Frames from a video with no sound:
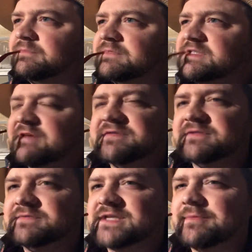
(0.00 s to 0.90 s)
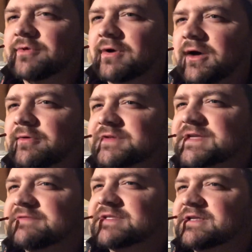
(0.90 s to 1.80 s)
Samuel Galwith
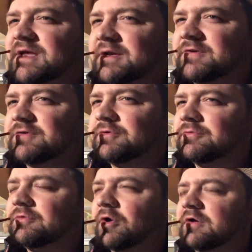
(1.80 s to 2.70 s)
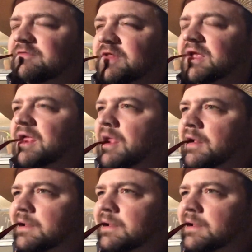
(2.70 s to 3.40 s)
1792 Dark Flake.